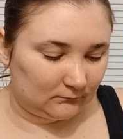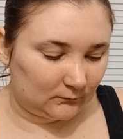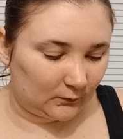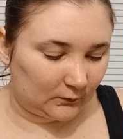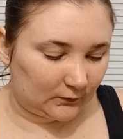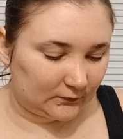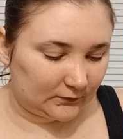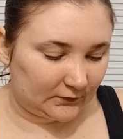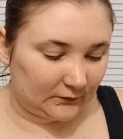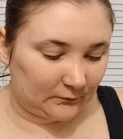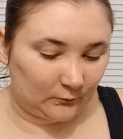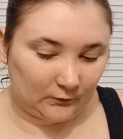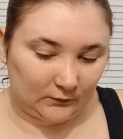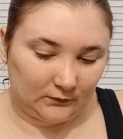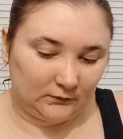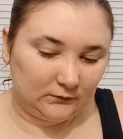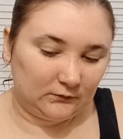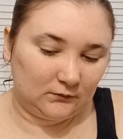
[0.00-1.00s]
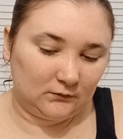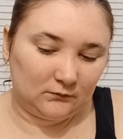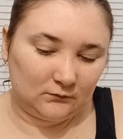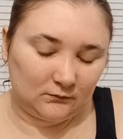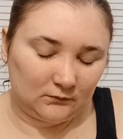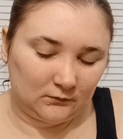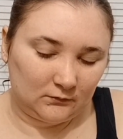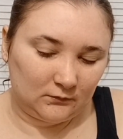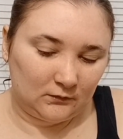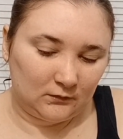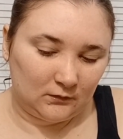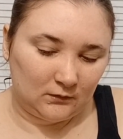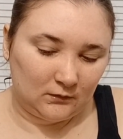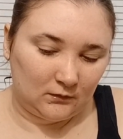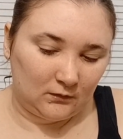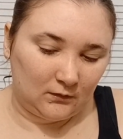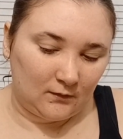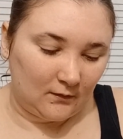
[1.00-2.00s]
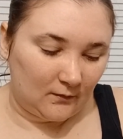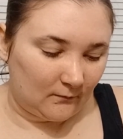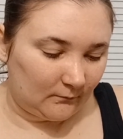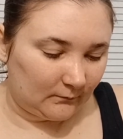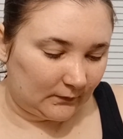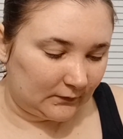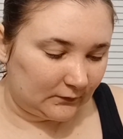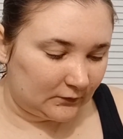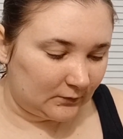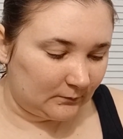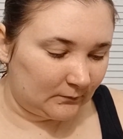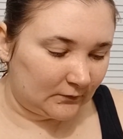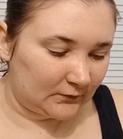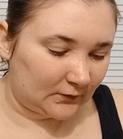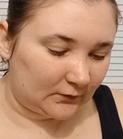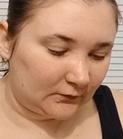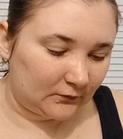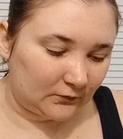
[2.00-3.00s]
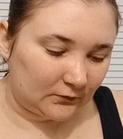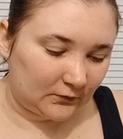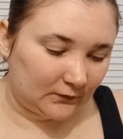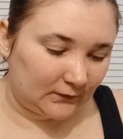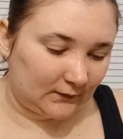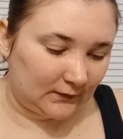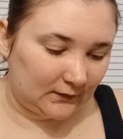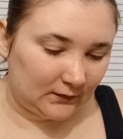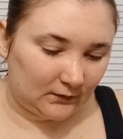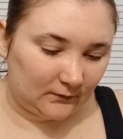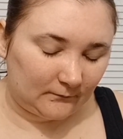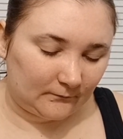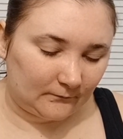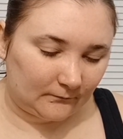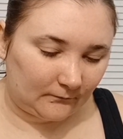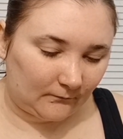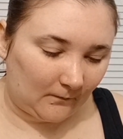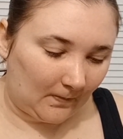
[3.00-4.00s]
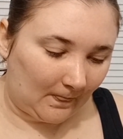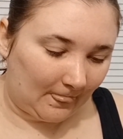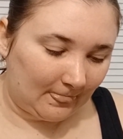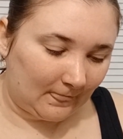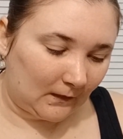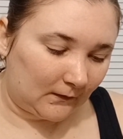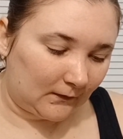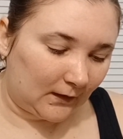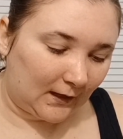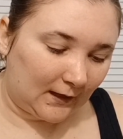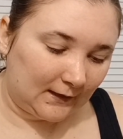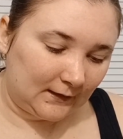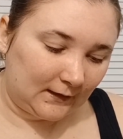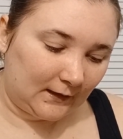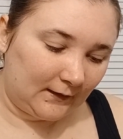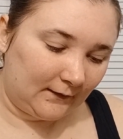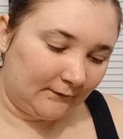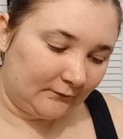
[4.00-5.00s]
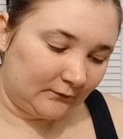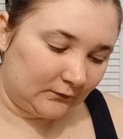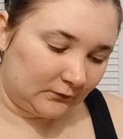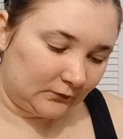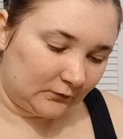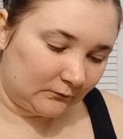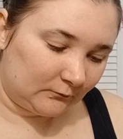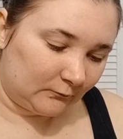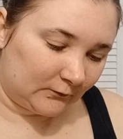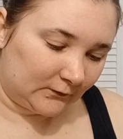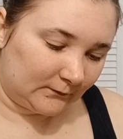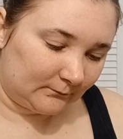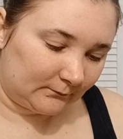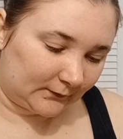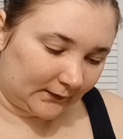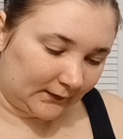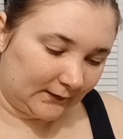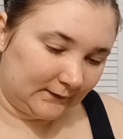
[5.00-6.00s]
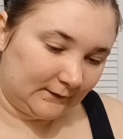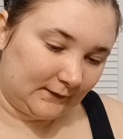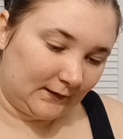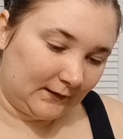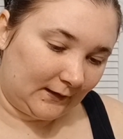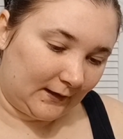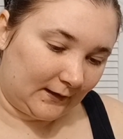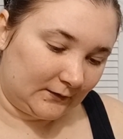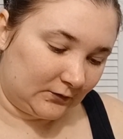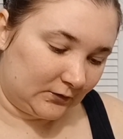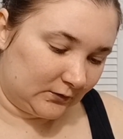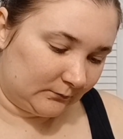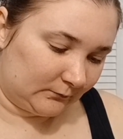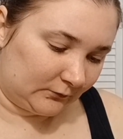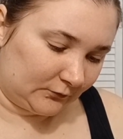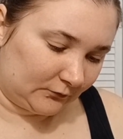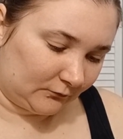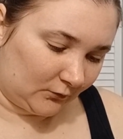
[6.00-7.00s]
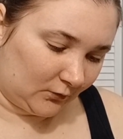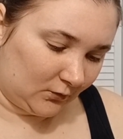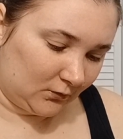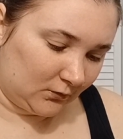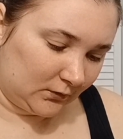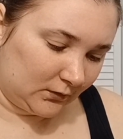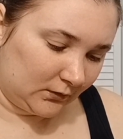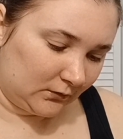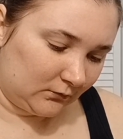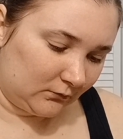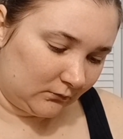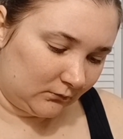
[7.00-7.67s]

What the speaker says: or just 1. But shimmers are usually. I haven't known one brand that got shimmers wrong.